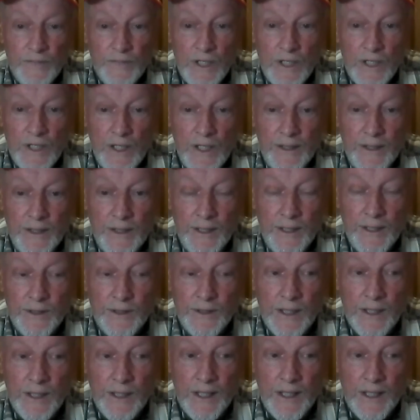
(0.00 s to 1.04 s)
and, and
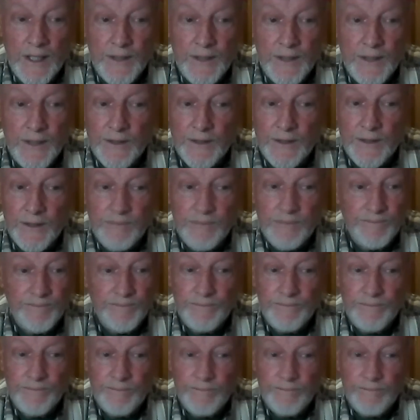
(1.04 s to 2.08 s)
the guys uh,
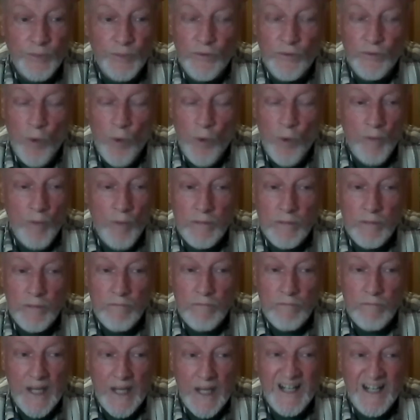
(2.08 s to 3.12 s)
performed
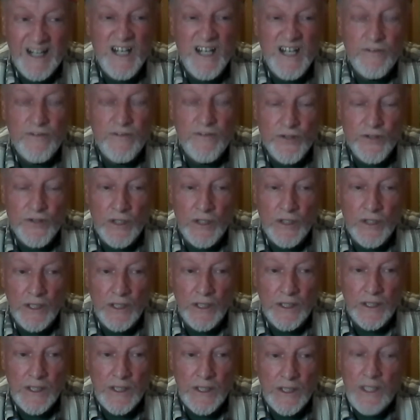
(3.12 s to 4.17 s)

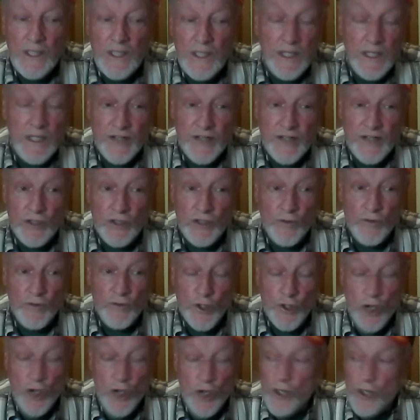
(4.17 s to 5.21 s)
magnificently. That Silver
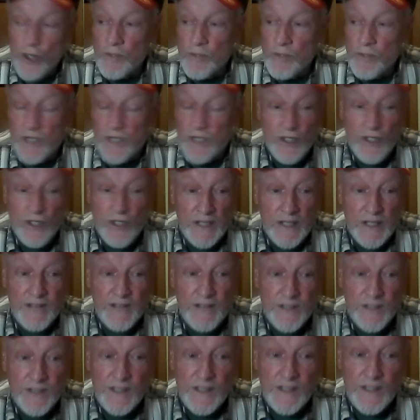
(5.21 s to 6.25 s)
Star you mentioned,
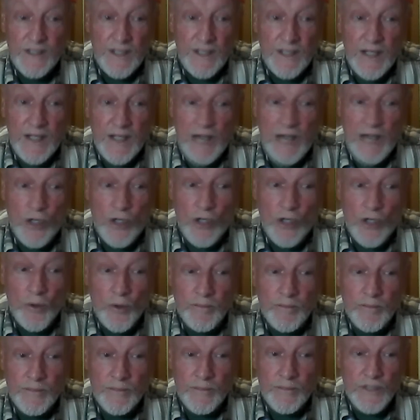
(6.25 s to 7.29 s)
that's I told
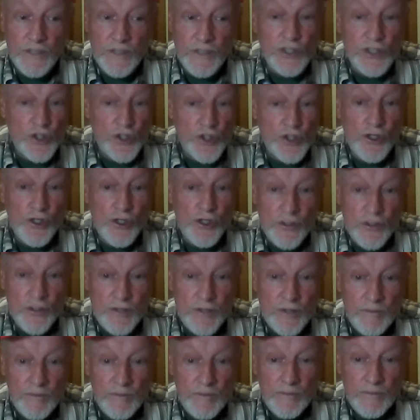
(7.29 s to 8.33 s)
them this is
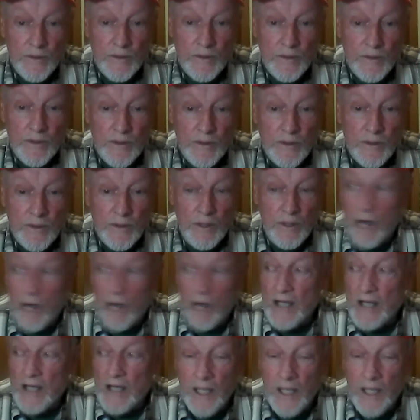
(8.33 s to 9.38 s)
yours. You know,
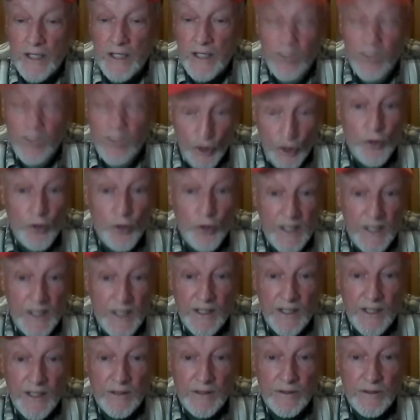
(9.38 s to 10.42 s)
I led, you did
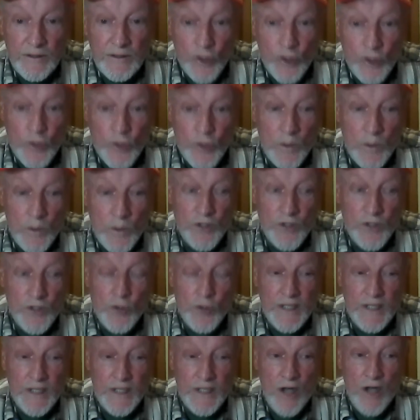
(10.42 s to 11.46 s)
it. You're the ones who
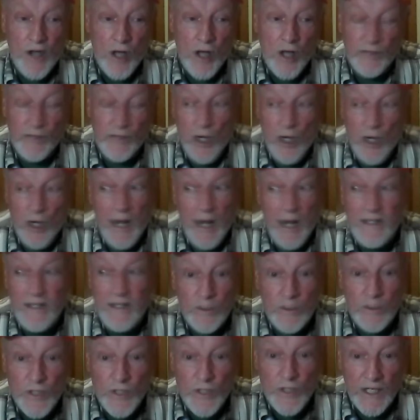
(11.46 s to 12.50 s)
did all of it. All I
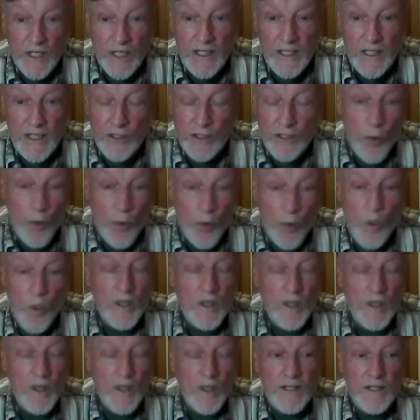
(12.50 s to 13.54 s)
did was lead and
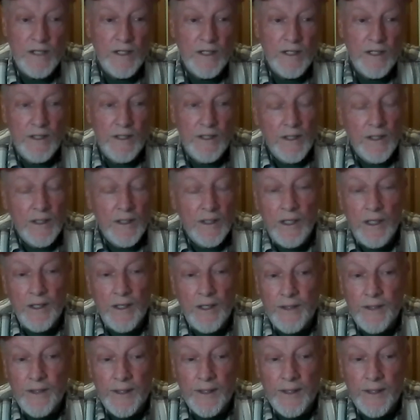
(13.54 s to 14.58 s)
coordinate,
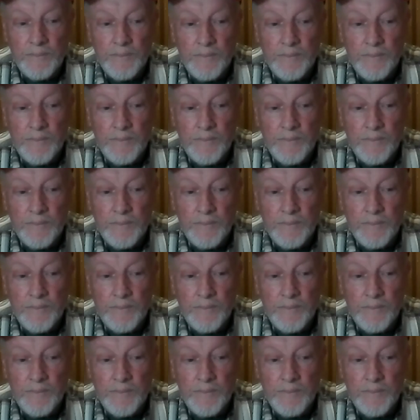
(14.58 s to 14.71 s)
and uh,